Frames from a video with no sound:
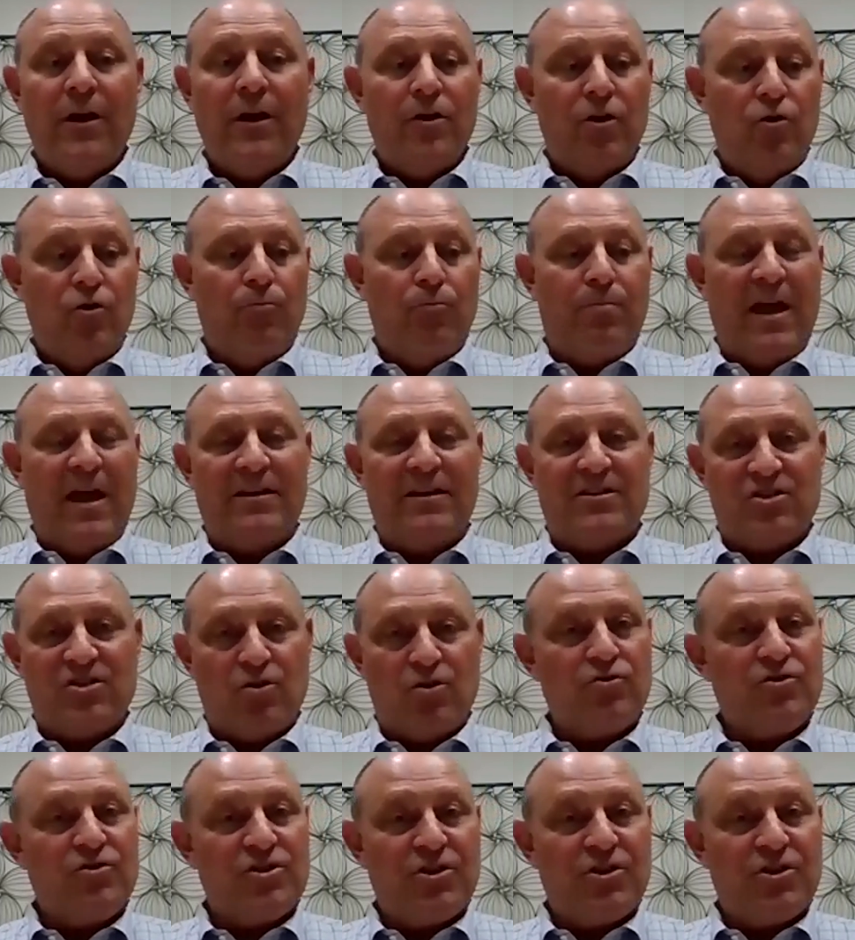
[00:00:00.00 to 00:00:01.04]
you pay
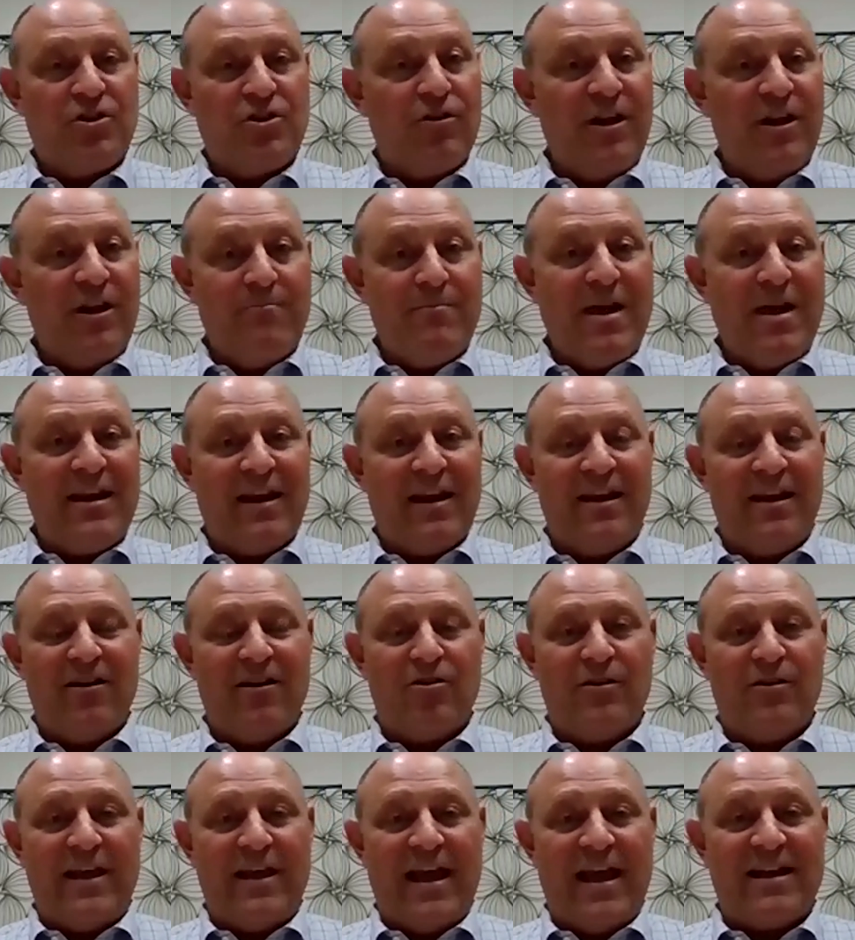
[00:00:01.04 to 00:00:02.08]
Social Security and
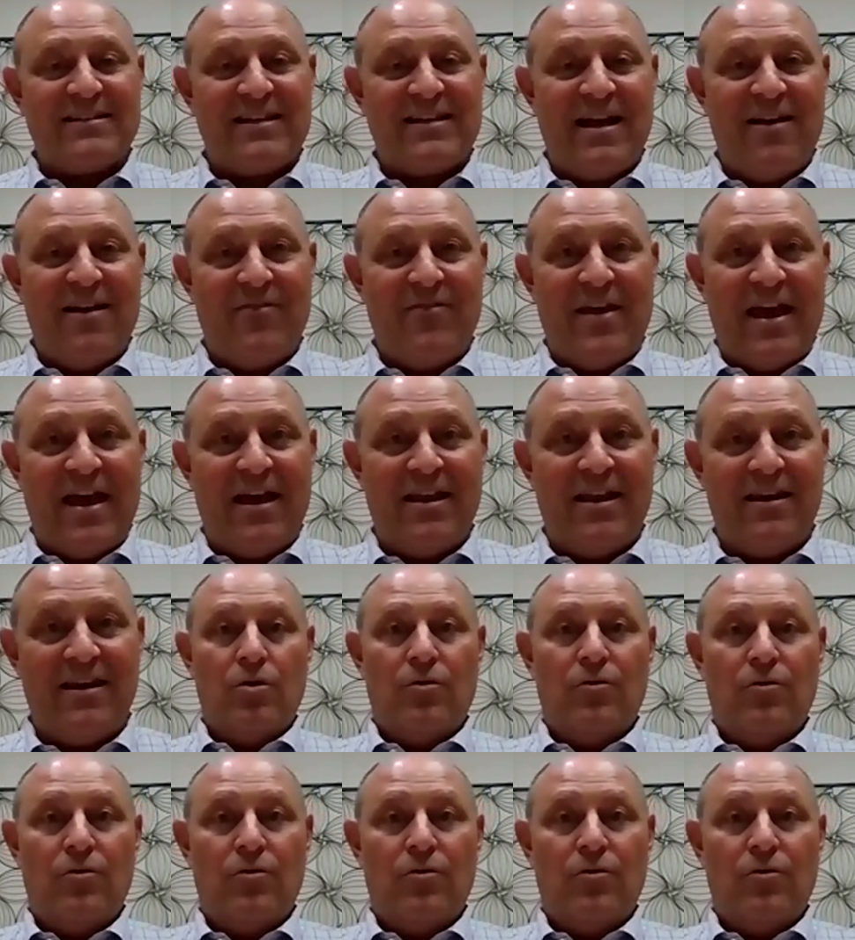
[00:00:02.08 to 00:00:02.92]
Medicare tax on that.